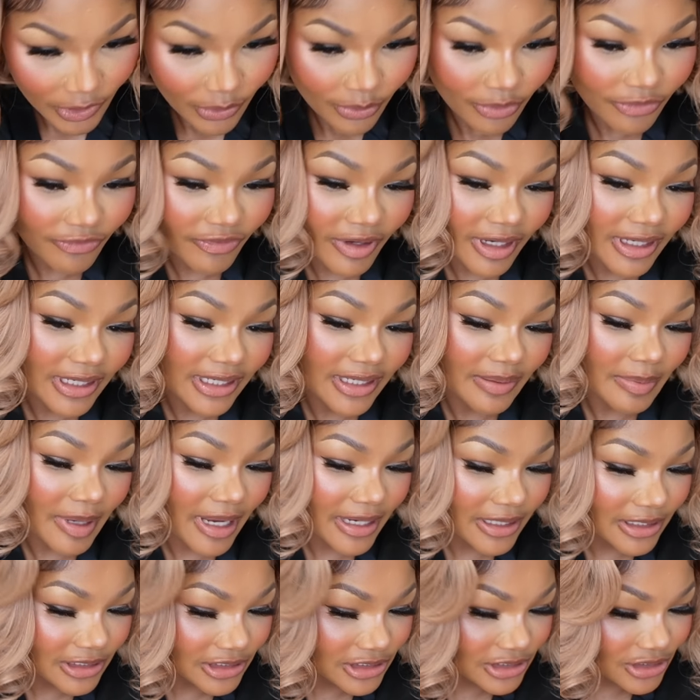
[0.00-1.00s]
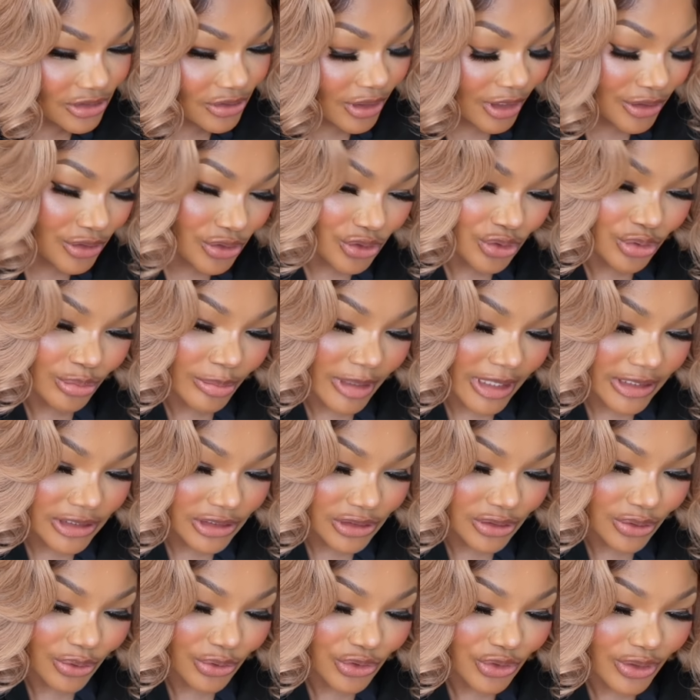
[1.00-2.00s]
We finally managed. Not too much
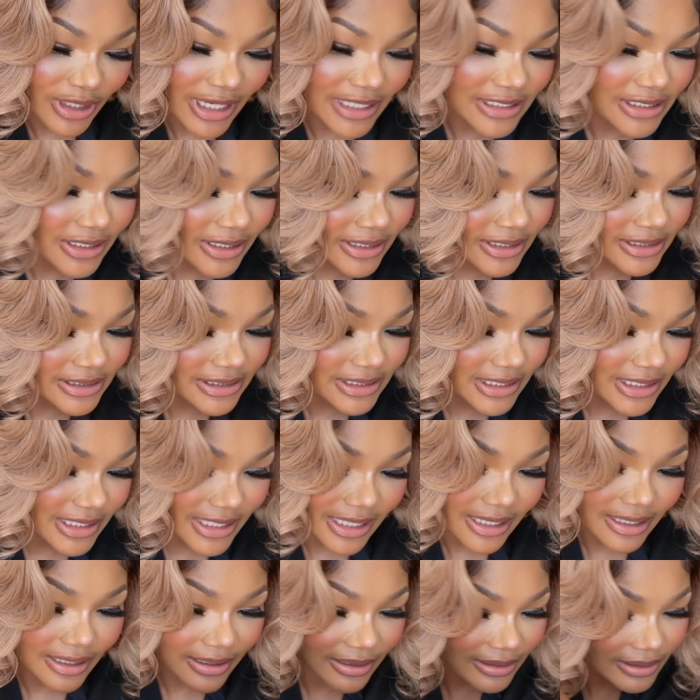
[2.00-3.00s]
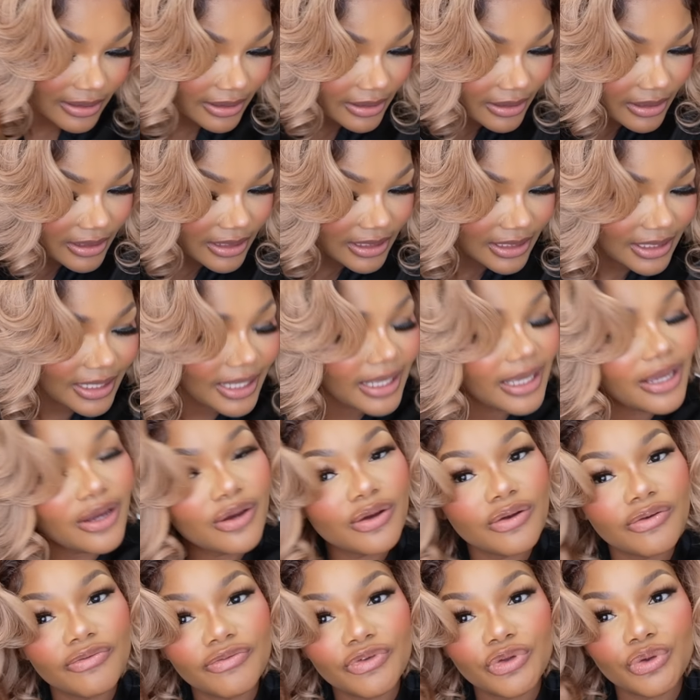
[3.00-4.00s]
though. You guys are gonna see the hair
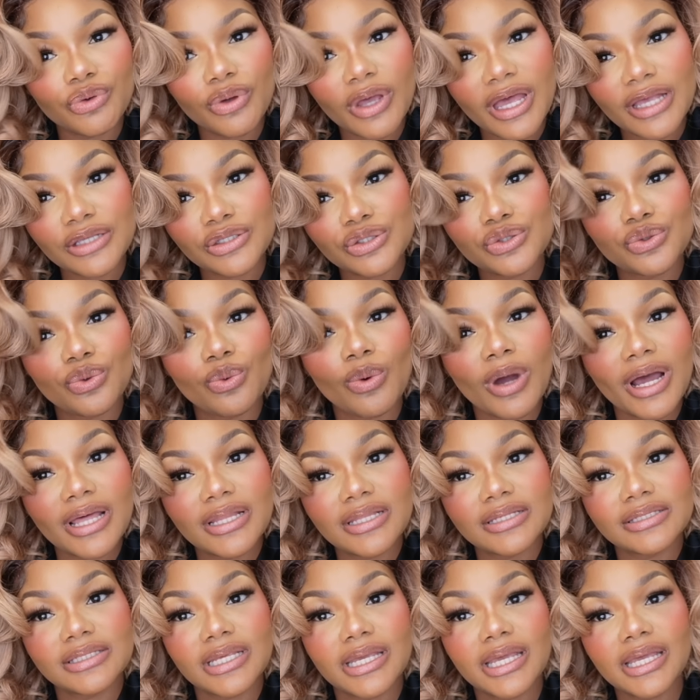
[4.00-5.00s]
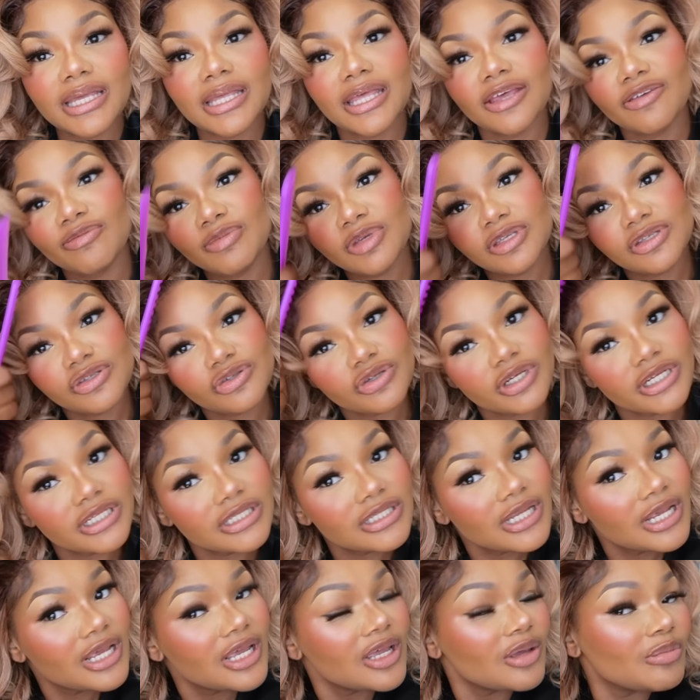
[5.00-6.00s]
review as to why this hair gave me stress.
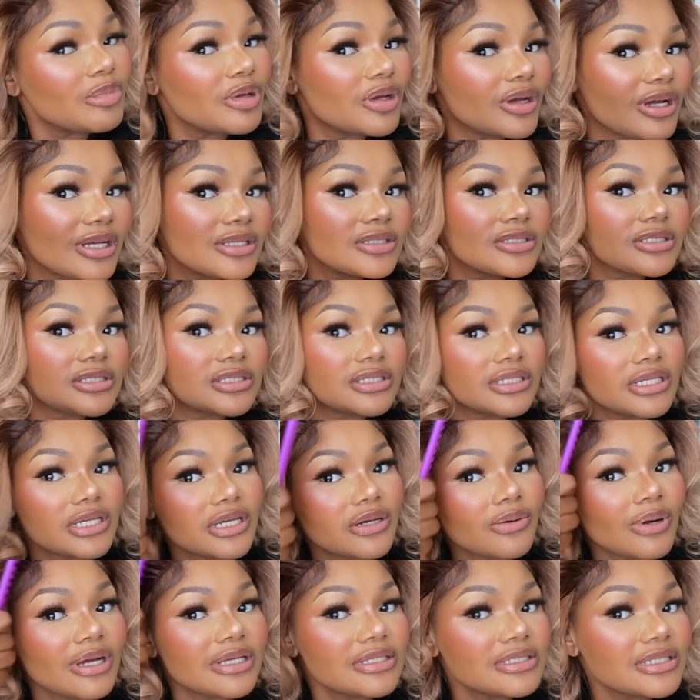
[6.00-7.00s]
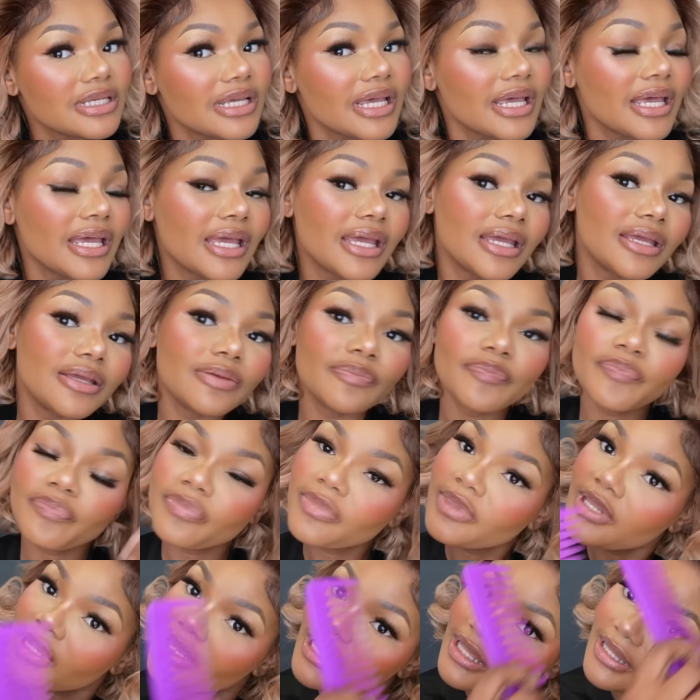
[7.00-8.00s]
Because it was a
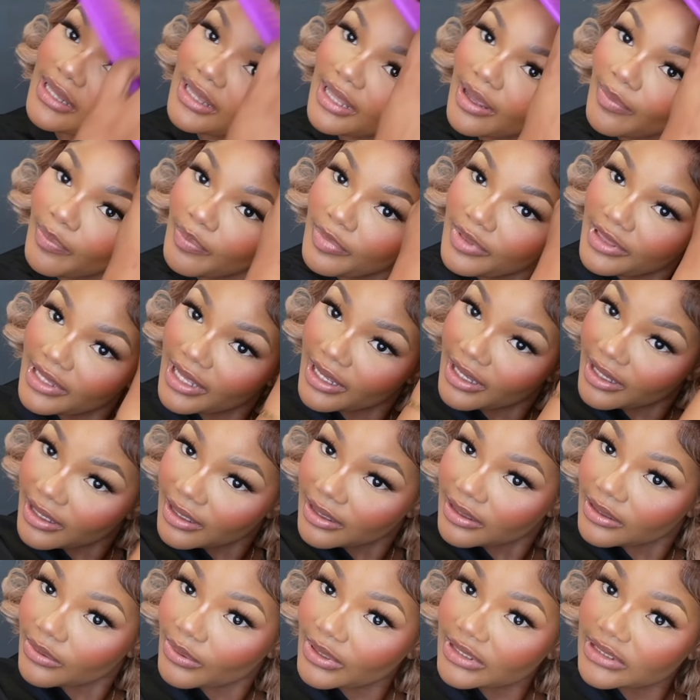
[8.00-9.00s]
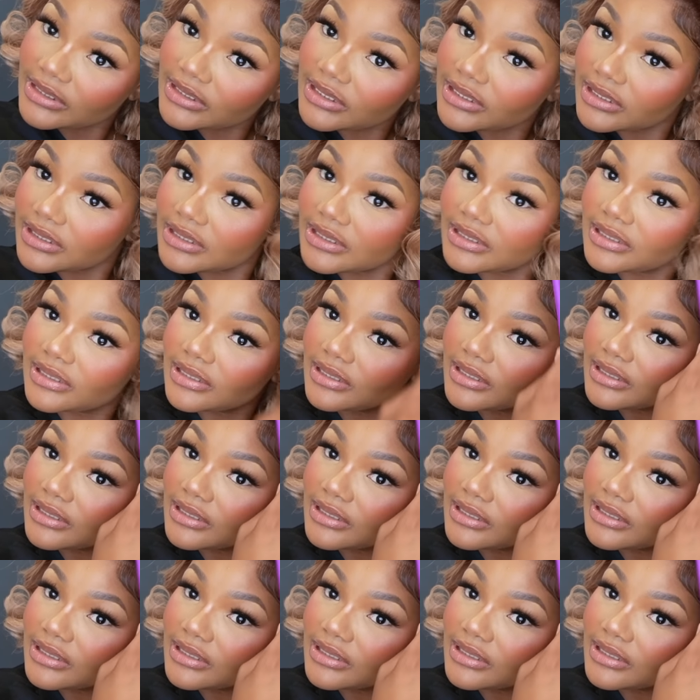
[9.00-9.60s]
the what's this?